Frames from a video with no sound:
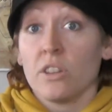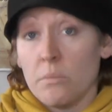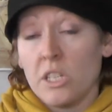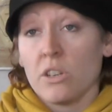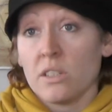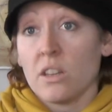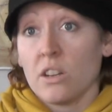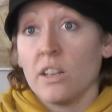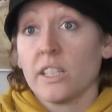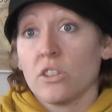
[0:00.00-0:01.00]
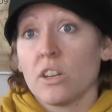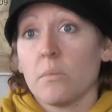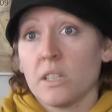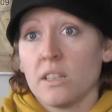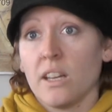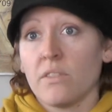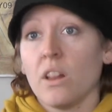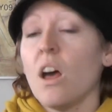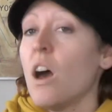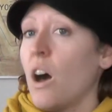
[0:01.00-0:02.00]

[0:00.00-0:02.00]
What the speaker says: The materials that they're collecting are coming to the landfill.